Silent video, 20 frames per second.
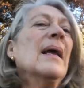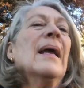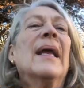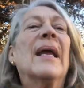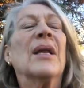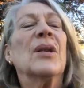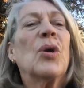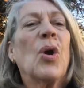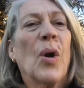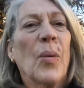
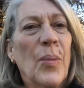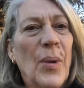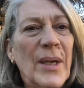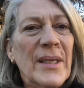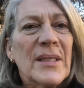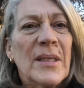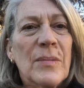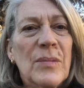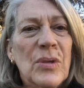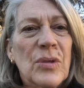incorporate
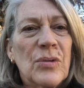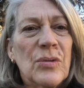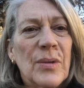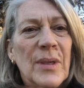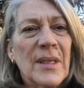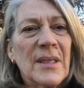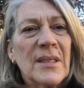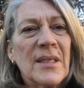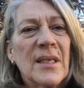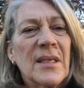some
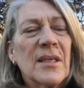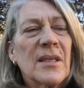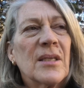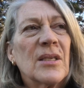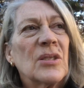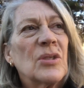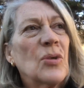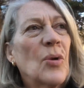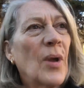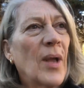nutrients into the
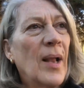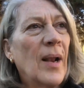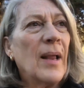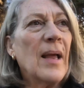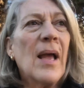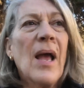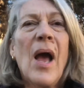soil,